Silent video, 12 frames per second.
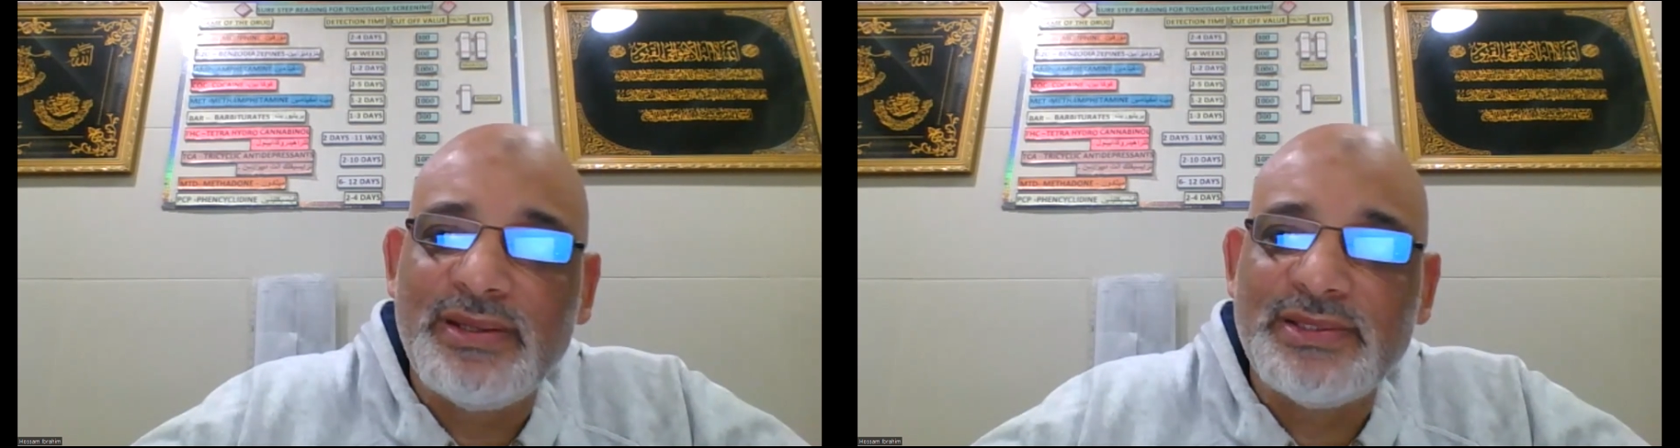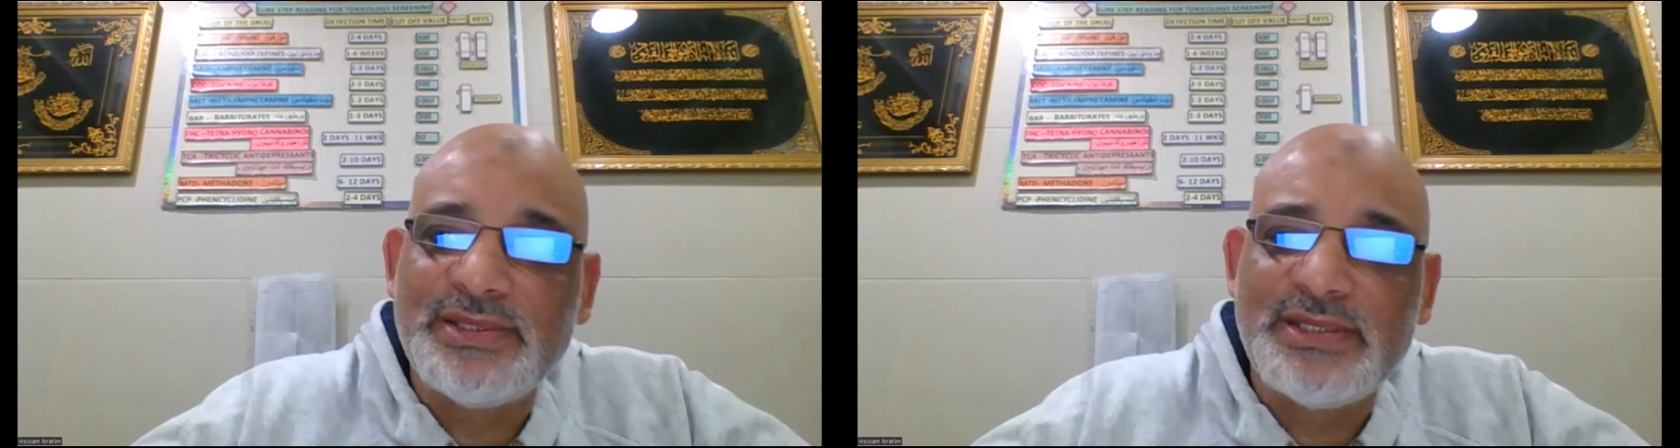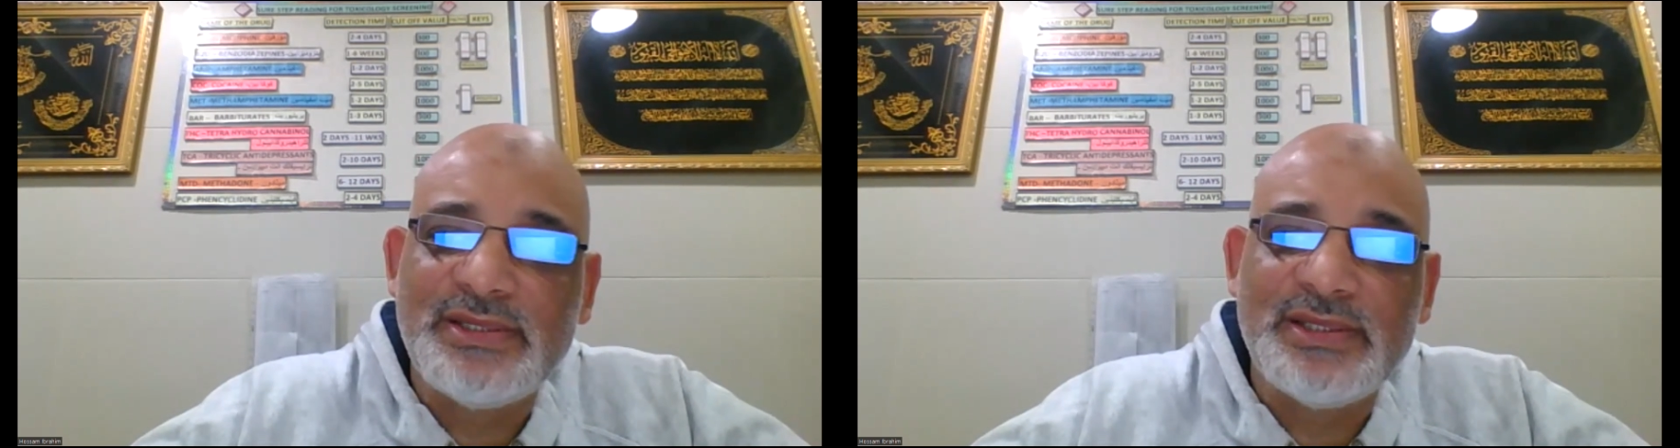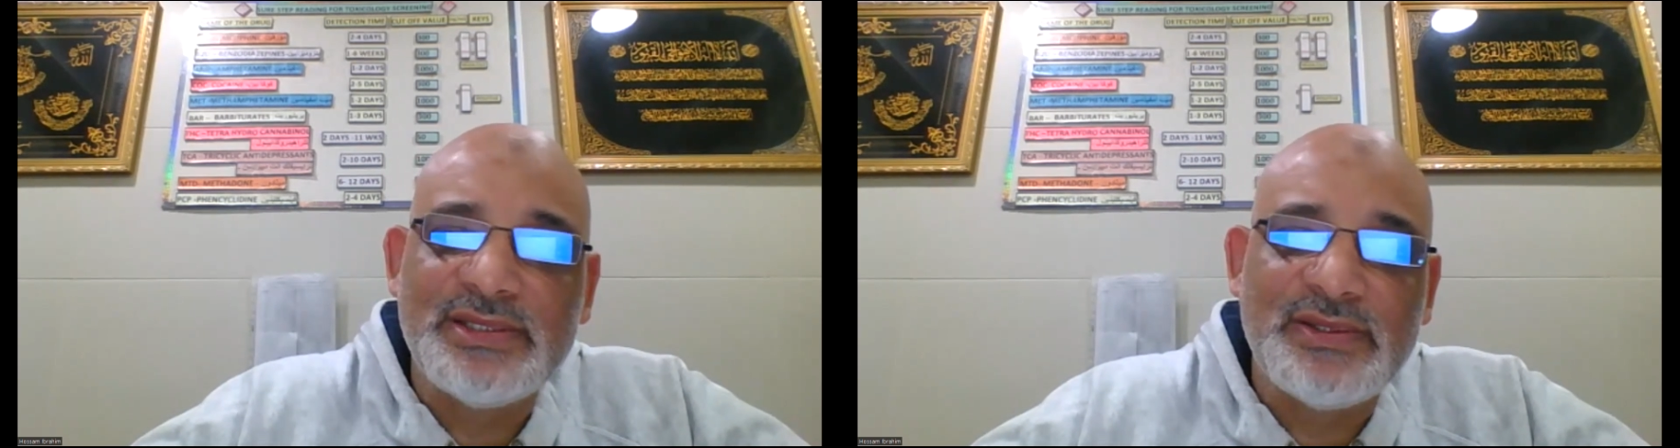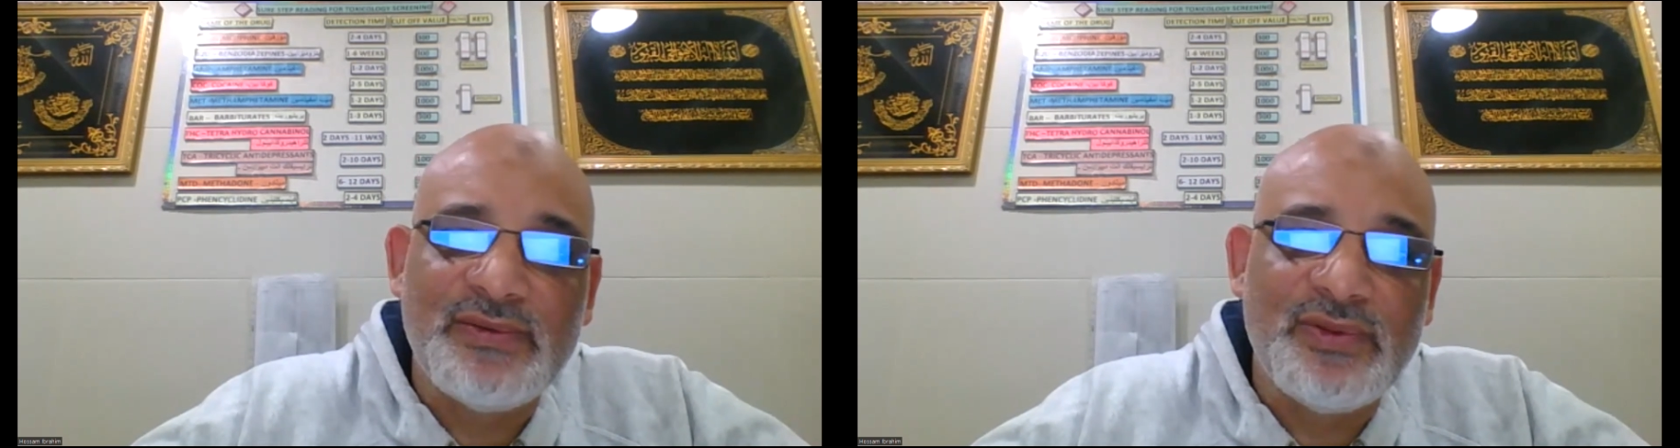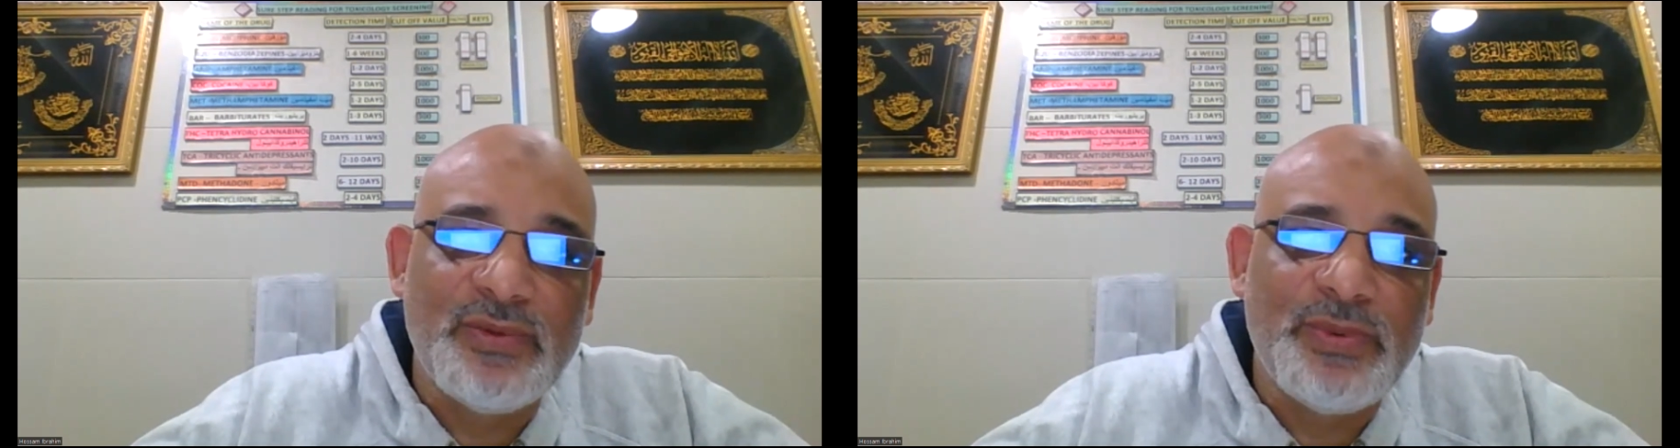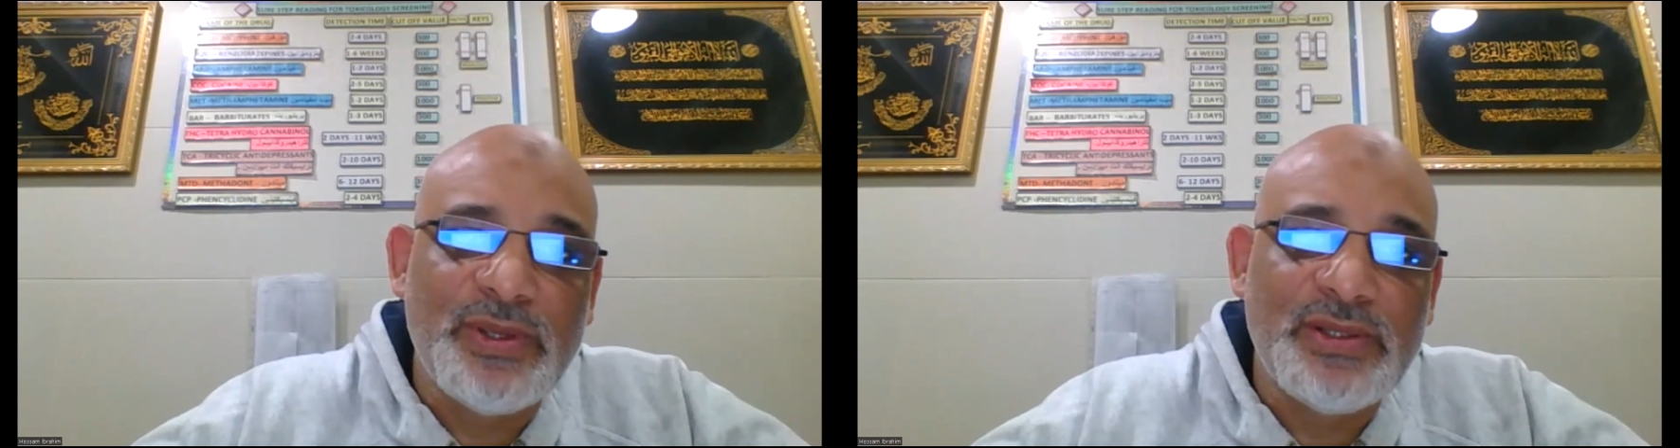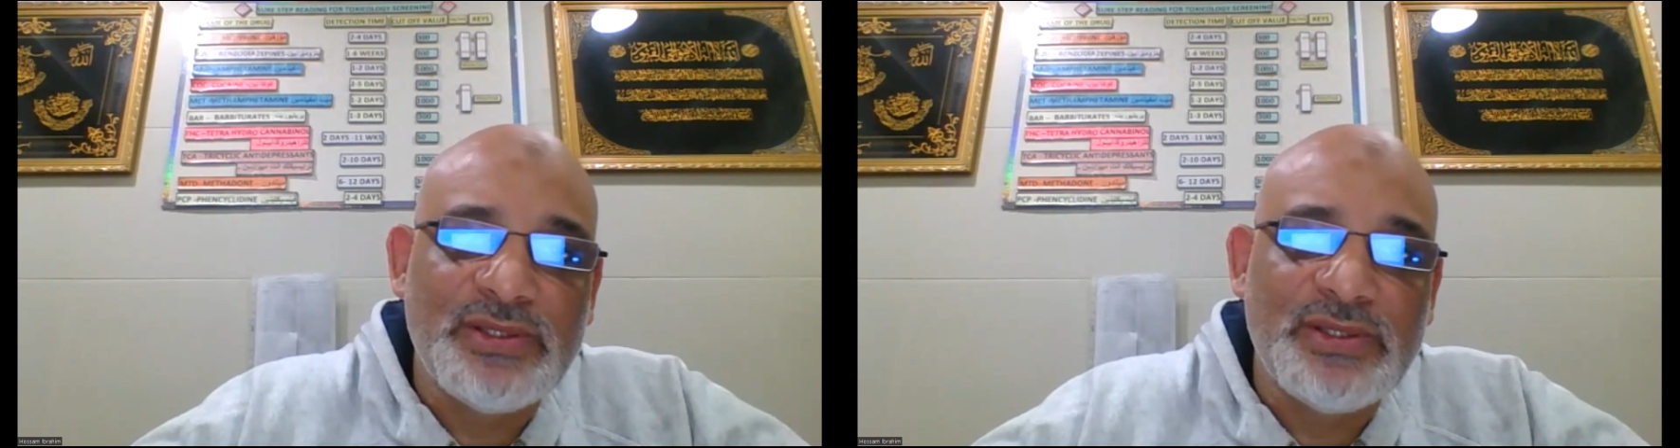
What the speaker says: the resistance of the